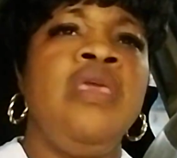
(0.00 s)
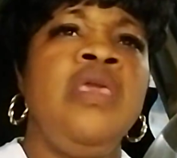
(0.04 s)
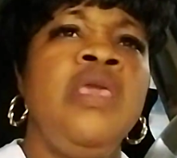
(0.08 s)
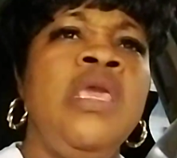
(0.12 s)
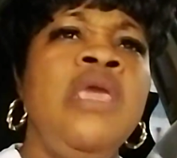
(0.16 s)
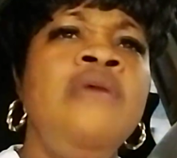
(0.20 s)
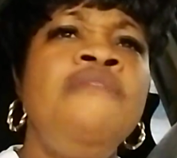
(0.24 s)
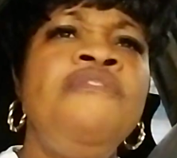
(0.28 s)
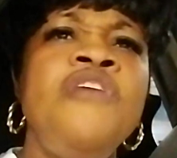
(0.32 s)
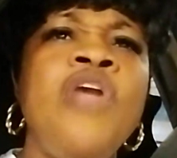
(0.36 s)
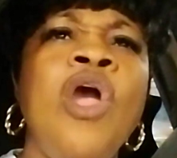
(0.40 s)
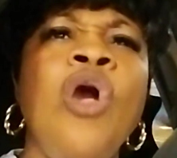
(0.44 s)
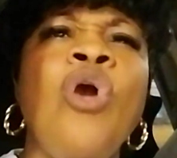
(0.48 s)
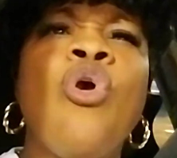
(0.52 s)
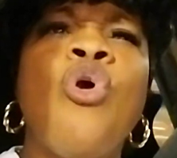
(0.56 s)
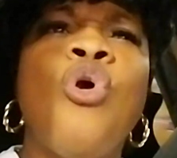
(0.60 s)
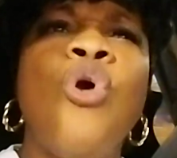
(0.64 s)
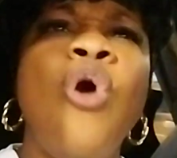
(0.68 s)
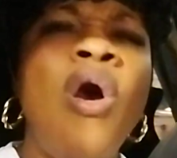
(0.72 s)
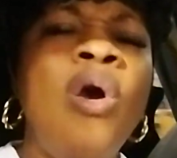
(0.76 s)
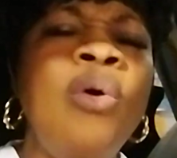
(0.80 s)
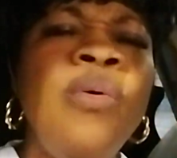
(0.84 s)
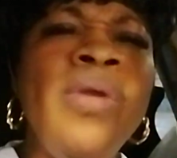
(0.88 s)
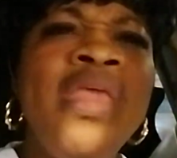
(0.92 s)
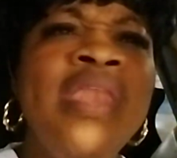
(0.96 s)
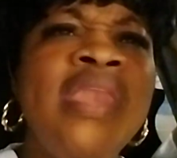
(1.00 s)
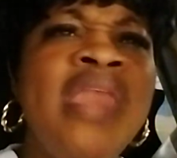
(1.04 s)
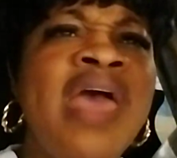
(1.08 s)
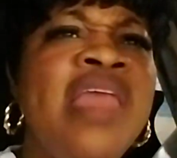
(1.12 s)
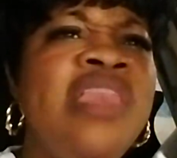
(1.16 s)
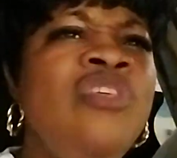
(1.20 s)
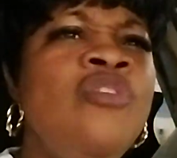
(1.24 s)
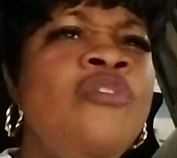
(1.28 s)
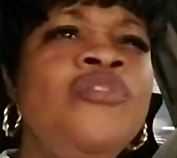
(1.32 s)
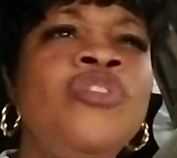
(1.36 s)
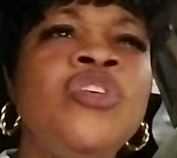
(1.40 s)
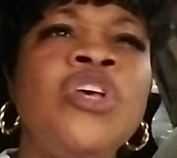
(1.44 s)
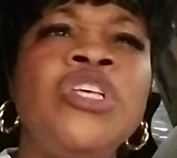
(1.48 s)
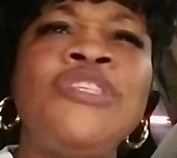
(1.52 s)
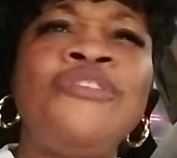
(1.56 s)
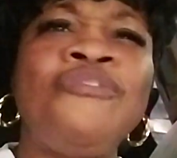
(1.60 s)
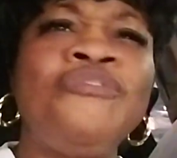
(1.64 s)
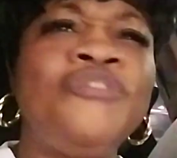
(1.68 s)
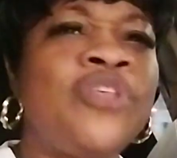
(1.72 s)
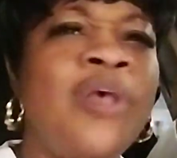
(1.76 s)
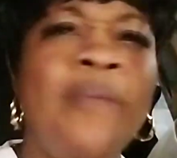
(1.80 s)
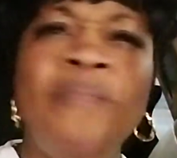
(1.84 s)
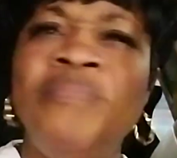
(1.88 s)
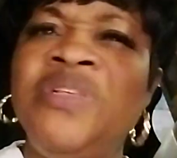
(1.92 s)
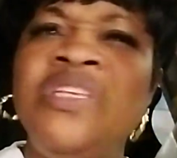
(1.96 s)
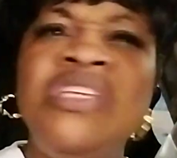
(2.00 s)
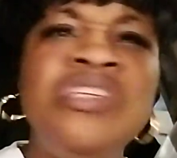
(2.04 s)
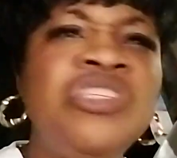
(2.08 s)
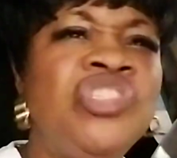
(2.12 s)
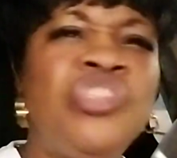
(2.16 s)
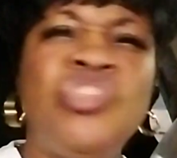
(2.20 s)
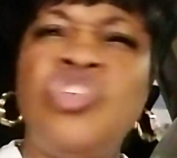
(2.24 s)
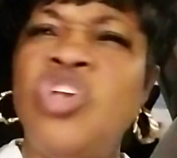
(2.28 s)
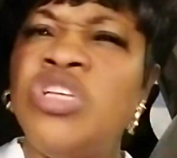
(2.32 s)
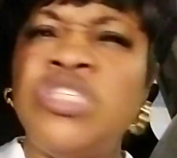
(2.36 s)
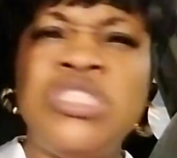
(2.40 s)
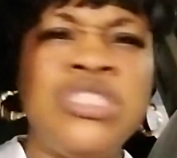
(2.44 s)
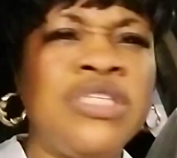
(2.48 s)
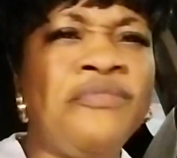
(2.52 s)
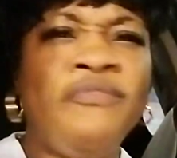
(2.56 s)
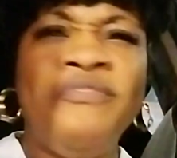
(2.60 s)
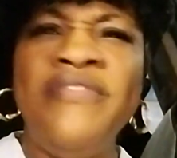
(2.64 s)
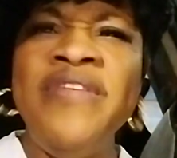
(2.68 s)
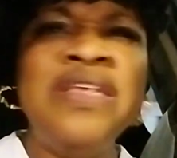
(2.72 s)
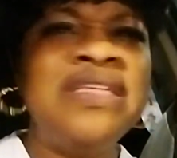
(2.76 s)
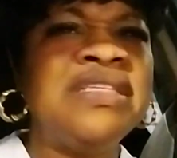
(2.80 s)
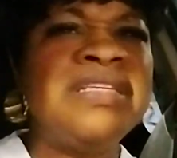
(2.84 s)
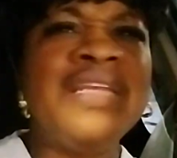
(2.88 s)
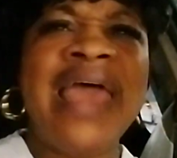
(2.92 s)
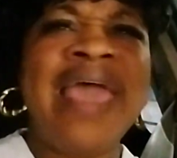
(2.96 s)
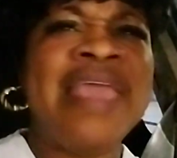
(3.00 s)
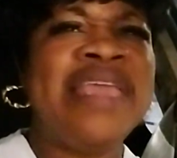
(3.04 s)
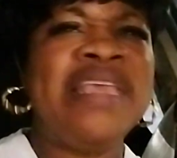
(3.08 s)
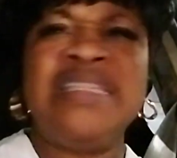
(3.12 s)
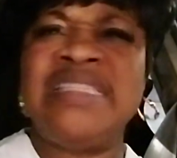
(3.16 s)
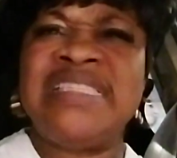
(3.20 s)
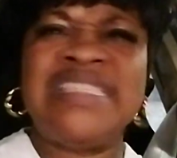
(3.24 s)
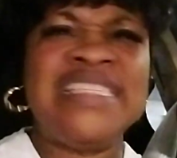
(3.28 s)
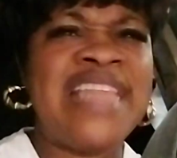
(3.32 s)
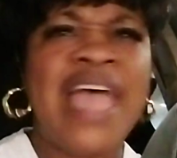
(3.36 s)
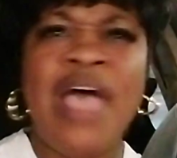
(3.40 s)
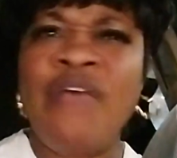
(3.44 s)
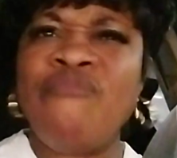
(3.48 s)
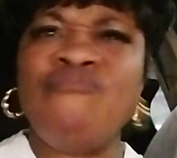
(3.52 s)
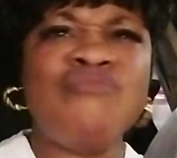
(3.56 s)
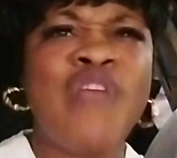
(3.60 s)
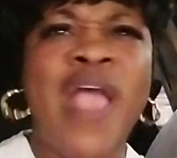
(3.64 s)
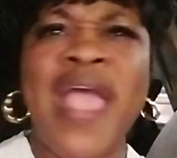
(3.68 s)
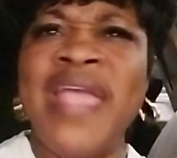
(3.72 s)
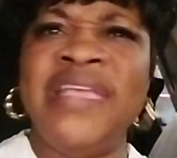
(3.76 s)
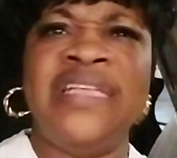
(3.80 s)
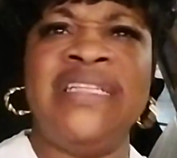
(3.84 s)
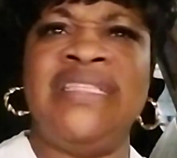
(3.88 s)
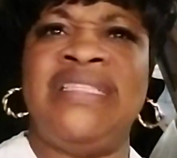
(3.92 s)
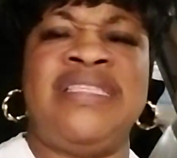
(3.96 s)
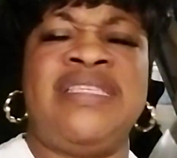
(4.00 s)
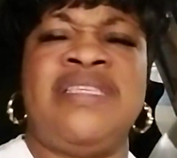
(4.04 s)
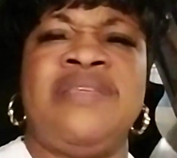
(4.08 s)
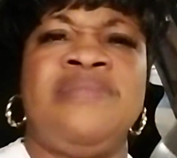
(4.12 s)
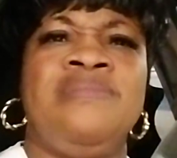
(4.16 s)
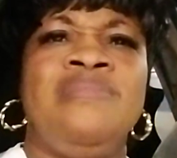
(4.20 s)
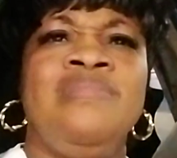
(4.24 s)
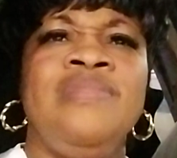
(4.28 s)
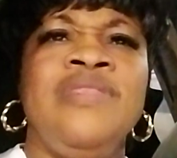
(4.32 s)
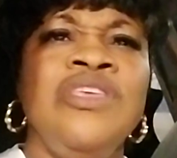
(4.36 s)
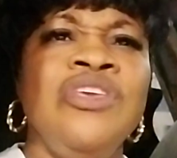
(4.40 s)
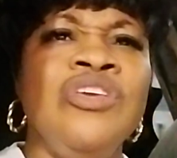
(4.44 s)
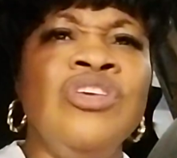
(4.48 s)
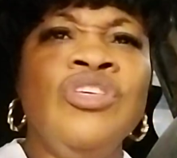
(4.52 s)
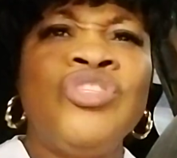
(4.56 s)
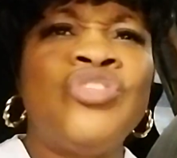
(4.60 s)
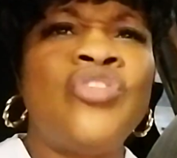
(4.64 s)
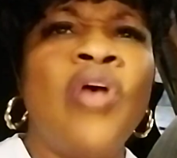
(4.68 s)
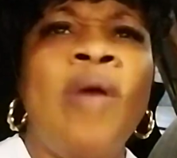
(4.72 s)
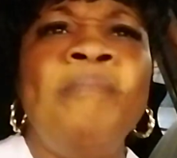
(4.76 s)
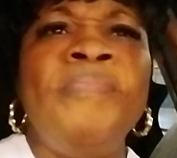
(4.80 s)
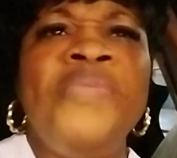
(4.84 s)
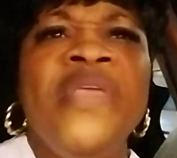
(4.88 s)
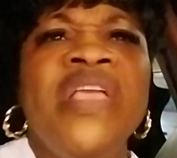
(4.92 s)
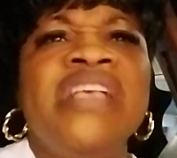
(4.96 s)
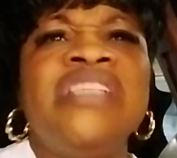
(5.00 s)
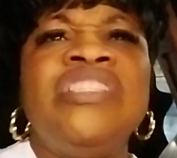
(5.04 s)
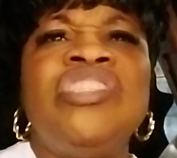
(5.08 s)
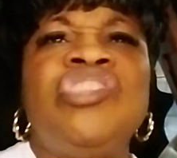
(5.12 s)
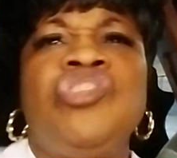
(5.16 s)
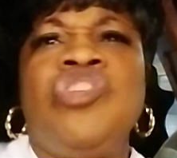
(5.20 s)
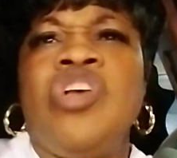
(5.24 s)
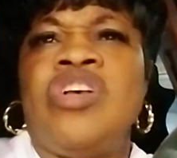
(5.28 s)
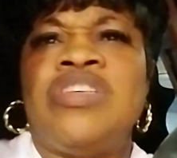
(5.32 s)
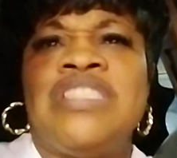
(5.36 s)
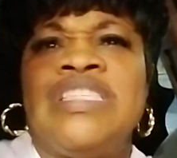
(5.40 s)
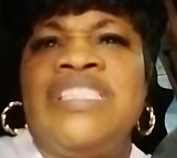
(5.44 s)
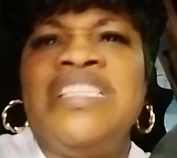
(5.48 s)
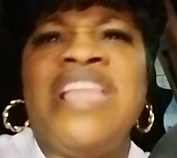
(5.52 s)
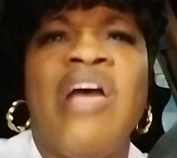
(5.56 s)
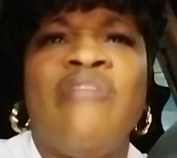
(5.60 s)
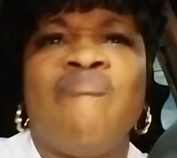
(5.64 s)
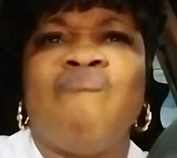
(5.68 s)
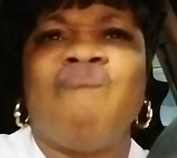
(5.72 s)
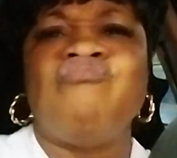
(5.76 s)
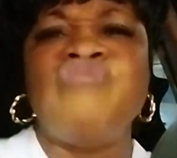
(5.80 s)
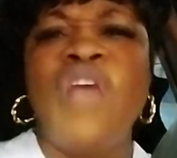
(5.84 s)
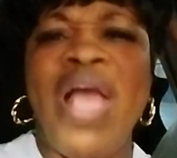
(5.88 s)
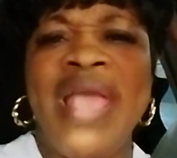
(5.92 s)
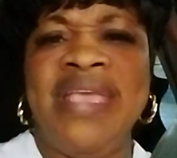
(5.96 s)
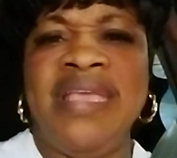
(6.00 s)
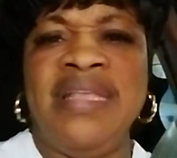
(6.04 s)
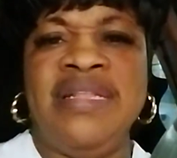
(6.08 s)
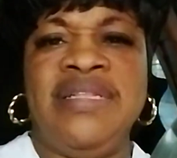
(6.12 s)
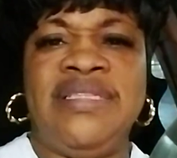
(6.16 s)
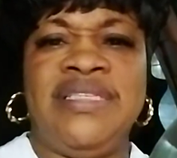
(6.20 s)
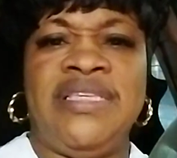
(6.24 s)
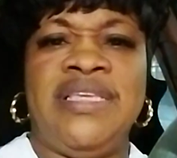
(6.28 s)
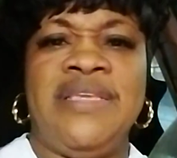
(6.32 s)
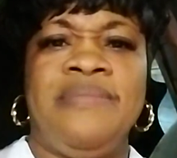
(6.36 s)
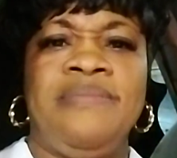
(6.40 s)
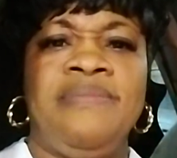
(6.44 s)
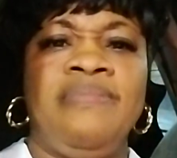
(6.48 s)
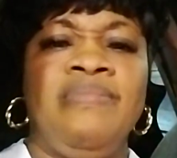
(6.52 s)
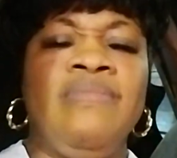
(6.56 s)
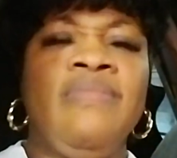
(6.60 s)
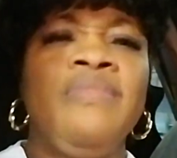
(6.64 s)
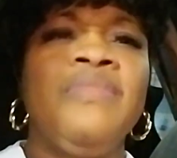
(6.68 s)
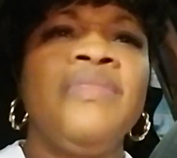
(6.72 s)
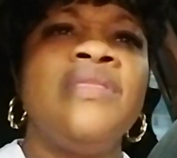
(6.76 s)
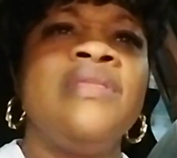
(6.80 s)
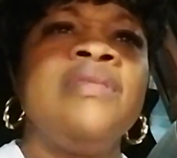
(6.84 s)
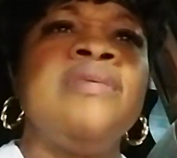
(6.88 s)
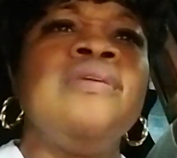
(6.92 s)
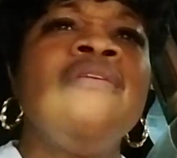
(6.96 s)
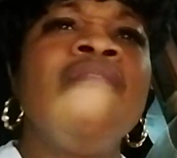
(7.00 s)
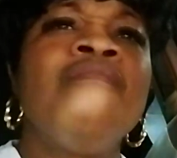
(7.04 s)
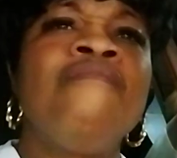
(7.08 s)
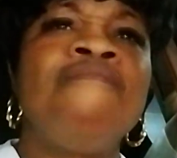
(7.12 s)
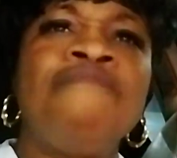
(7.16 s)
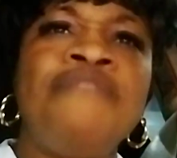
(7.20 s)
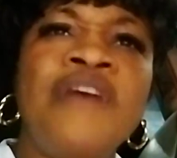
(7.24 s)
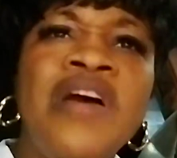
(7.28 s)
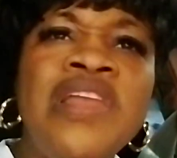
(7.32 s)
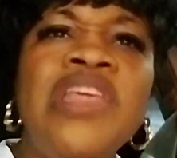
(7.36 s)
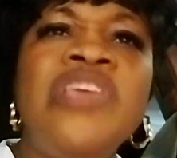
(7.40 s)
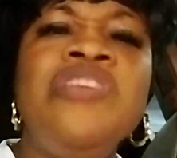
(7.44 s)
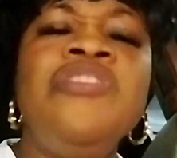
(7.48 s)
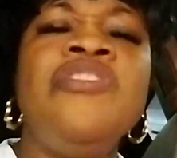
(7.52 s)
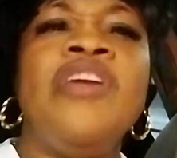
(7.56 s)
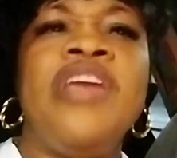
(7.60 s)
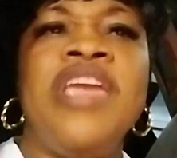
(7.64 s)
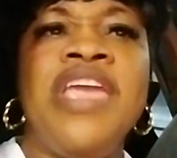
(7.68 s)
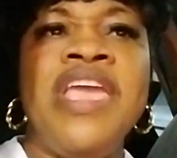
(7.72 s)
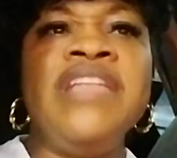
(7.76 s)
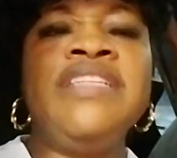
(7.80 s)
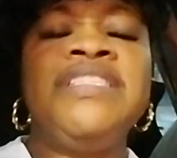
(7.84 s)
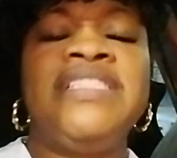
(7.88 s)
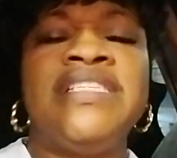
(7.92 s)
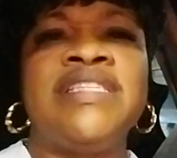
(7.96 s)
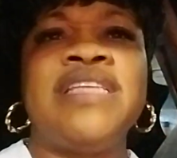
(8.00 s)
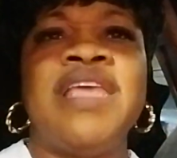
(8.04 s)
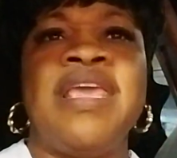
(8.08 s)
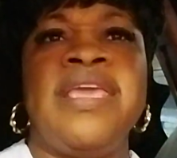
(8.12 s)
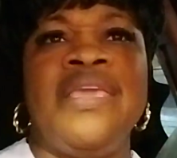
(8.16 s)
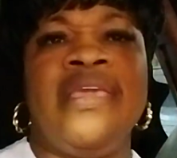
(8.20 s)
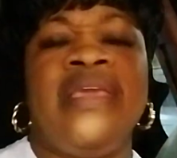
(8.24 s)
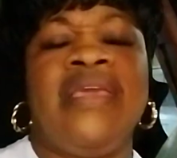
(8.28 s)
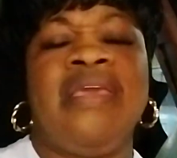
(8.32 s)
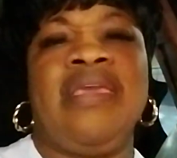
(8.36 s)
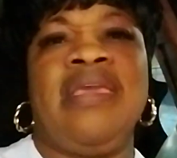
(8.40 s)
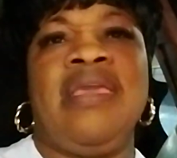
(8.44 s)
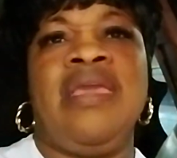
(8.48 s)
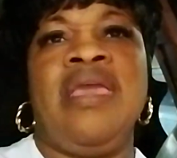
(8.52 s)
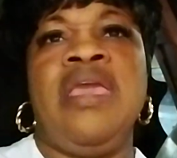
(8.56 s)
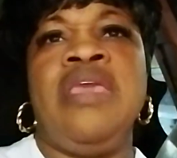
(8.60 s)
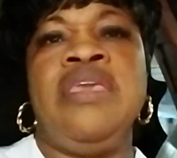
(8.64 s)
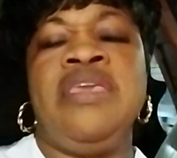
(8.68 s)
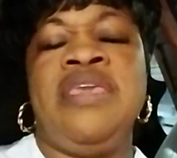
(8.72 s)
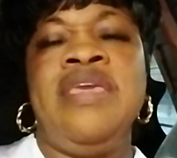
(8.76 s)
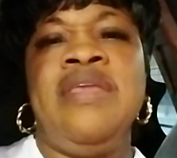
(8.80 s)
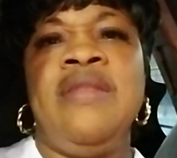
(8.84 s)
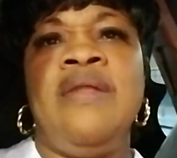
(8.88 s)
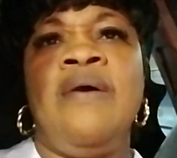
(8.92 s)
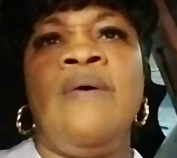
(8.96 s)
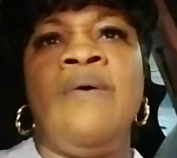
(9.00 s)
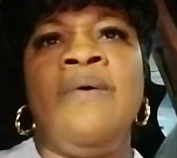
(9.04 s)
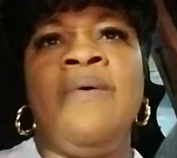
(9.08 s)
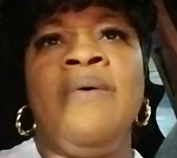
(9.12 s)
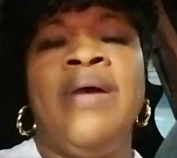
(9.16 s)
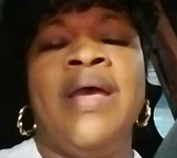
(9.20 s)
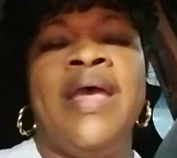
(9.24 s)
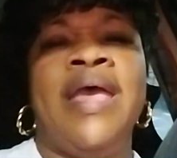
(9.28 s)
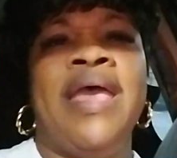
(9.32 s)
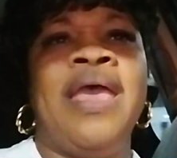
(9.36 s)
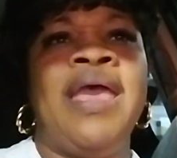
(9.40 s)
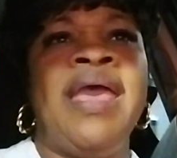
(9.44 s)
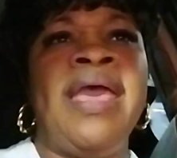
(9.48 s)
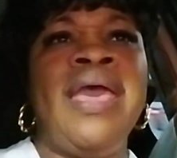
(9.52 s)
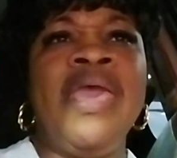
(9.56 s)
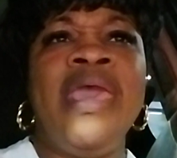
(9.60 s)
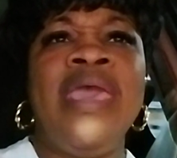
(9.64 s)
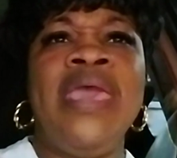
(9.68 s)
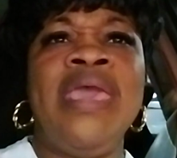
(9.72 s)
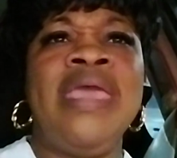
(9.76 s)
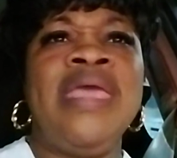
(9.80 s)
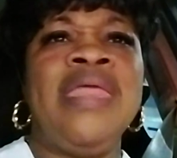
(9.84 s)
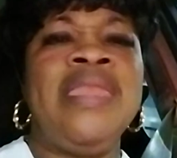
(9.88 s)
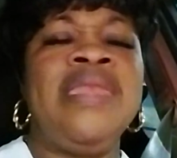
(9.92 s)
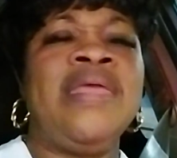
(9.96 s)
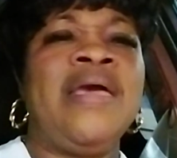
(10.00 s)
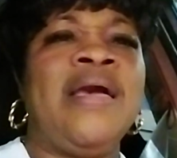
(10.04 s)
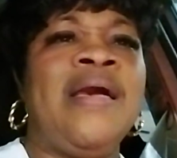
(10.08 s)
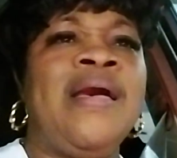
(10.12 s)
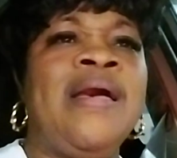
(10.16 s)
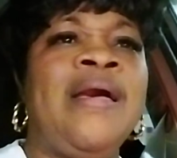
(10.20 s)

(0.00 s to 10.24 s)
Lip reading: If you're going and something just feels like it's not right, something is just not right, follow your instinct, and